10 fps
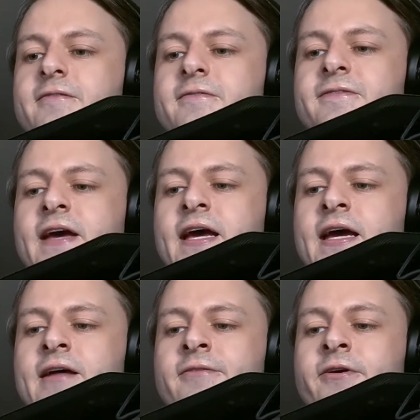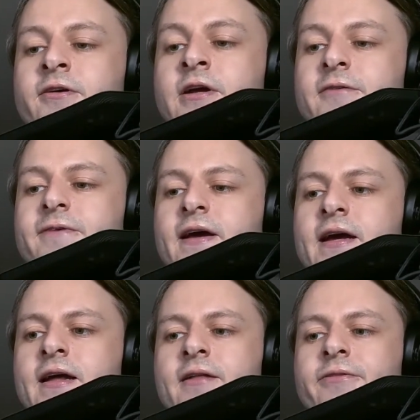Feather!
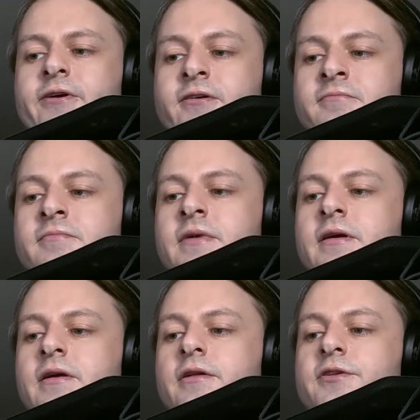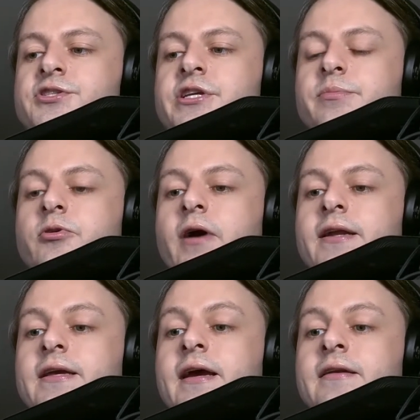Feather! The sheep
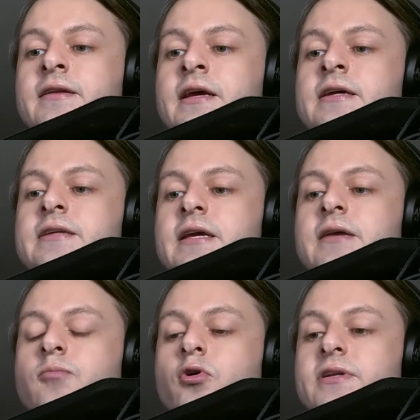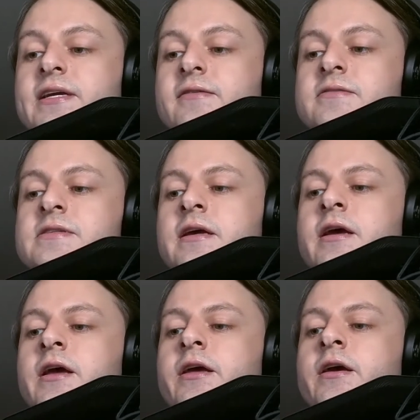cried again, taking more needles.
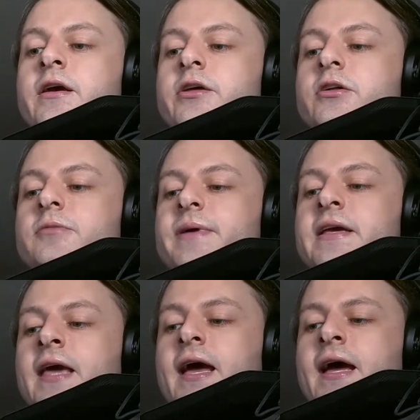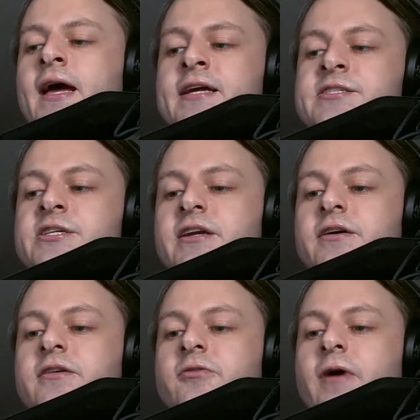You'll be catching
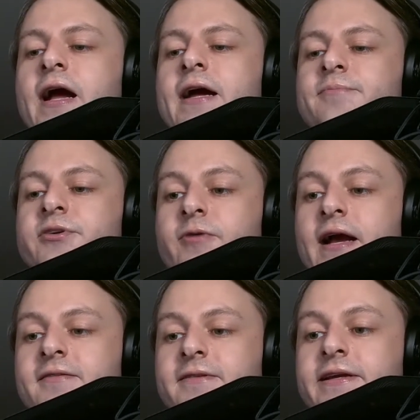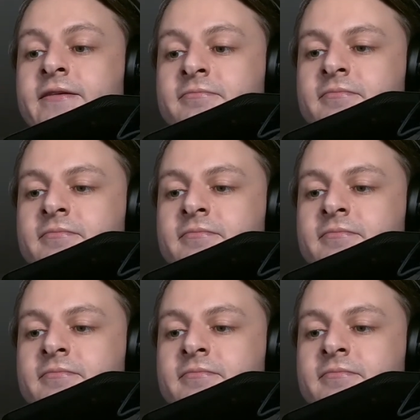a crab directly,